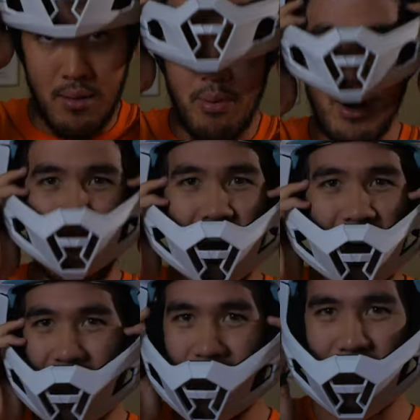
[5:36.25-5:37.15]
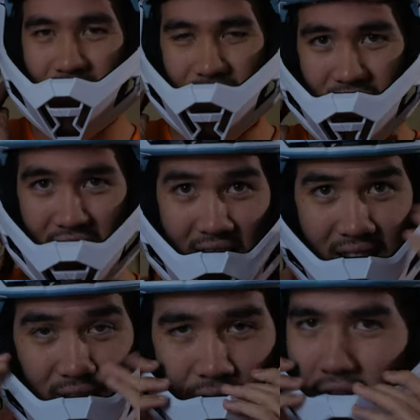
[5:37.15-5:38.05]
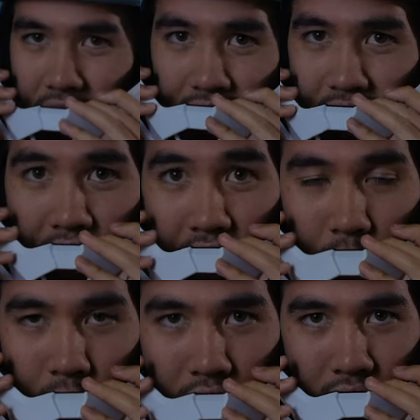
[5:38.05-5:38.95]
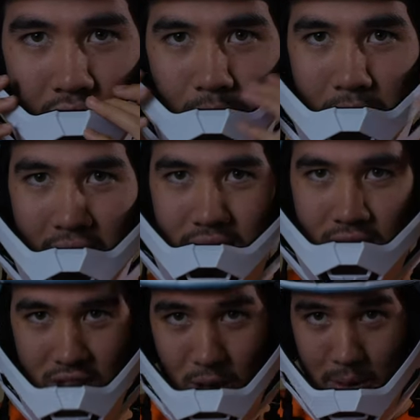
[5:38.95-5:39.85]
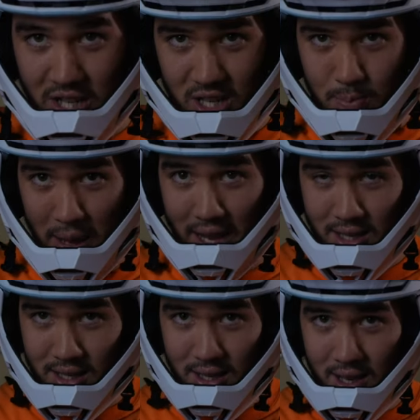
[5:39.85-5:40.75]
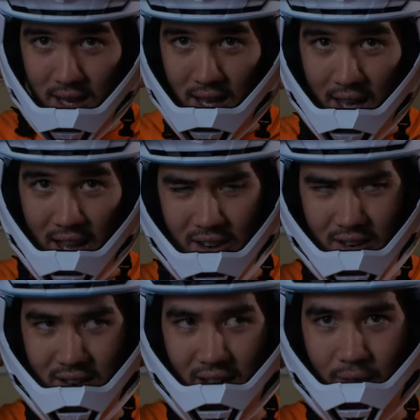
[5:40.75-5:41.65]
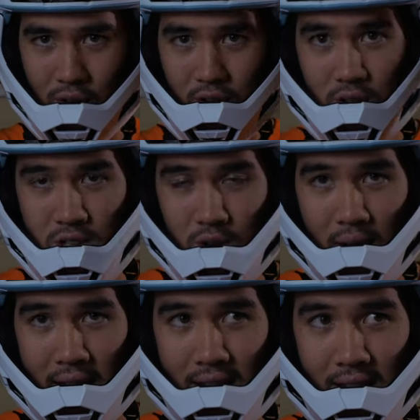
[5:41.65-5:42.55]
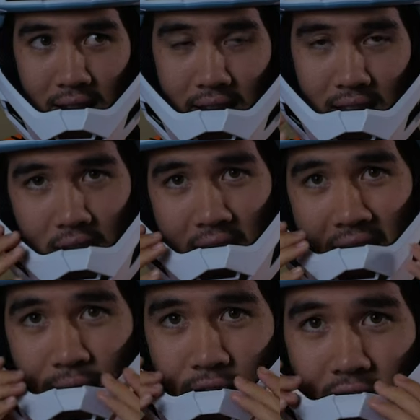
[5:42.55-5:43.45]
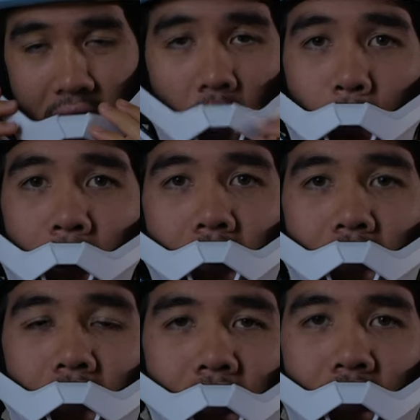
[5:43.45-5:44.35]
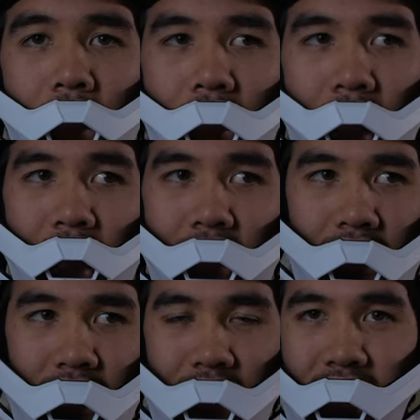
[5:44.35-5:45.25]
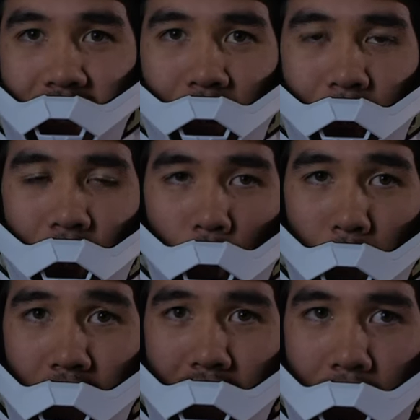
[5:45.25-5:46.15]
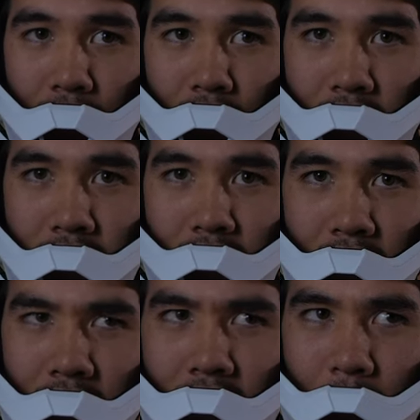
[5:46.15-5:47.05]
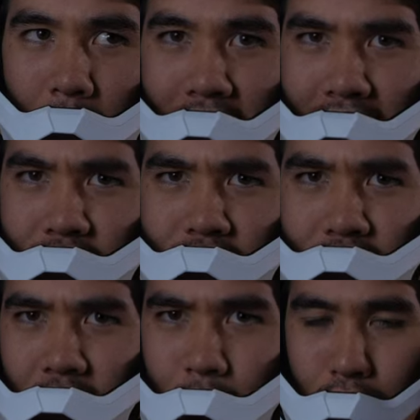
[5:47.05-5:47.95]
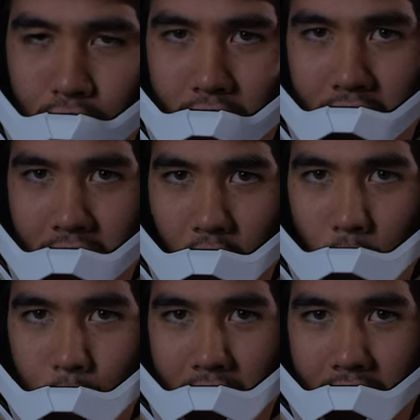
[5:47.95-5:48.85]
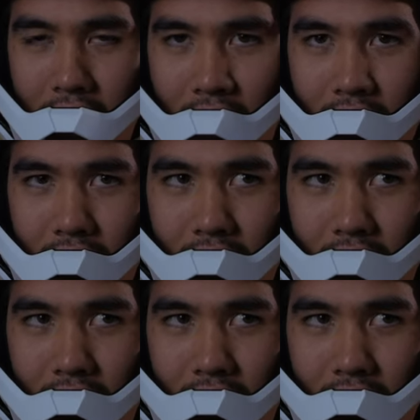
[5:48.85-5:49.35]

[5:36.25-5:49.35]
Putting it on feels kind of awkward because there's so much space. And if you're used to riding like a heavier helmet, then this is gonna feel weird at first. My ears are completely open and